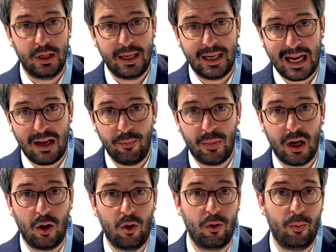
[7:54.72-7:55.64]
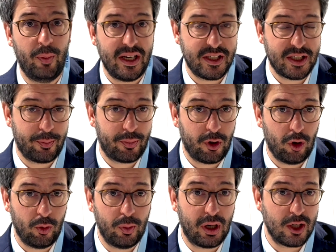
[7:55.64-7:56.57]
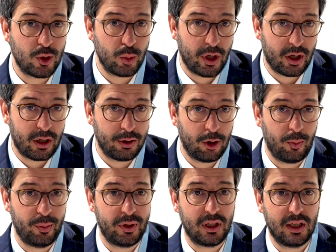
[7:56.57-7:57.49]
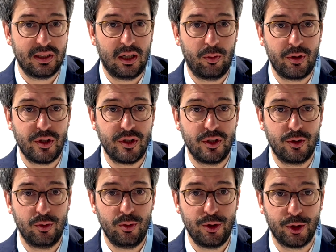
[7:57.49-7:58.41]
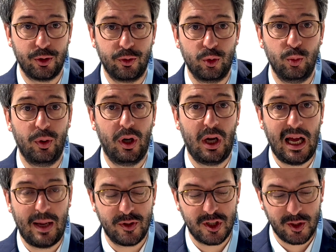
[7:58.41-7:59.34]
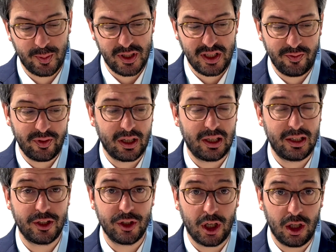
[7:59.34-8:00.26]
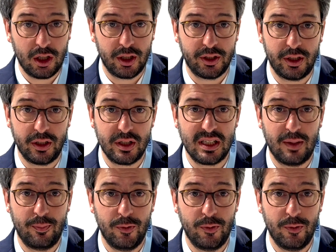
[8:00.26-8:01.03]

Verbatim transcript: gamma or beta probe as we are adopting at our institution to perhaps specifically targeting some